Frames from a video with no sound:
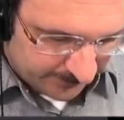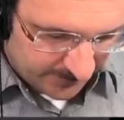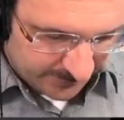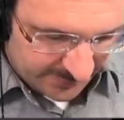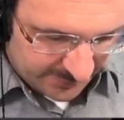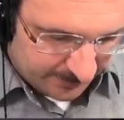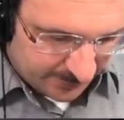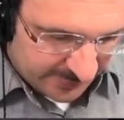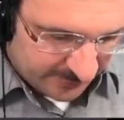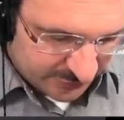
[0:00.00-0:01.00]
Right?
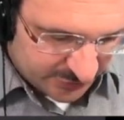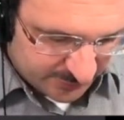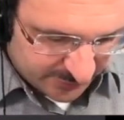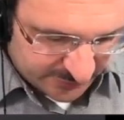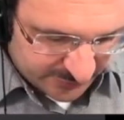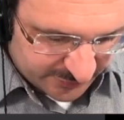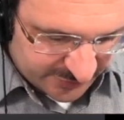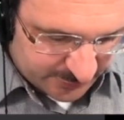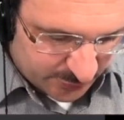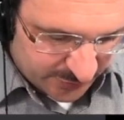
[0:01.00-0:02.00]
Pi corresponds to this
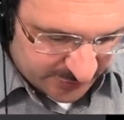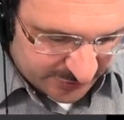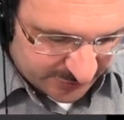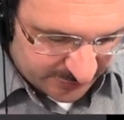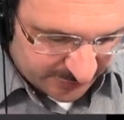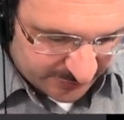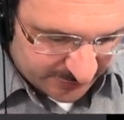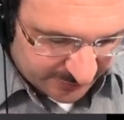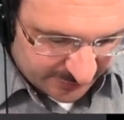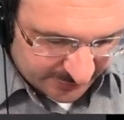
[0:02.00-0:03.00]
point here.
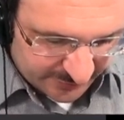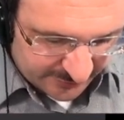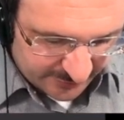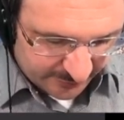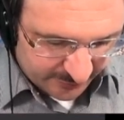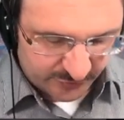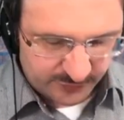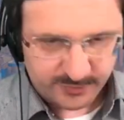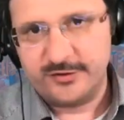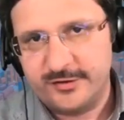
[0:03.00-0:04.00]
0
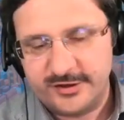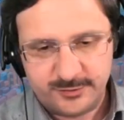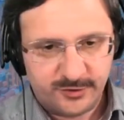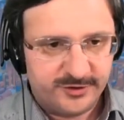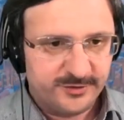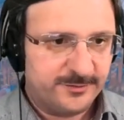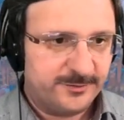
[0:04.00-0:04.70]
corresponds to this point here.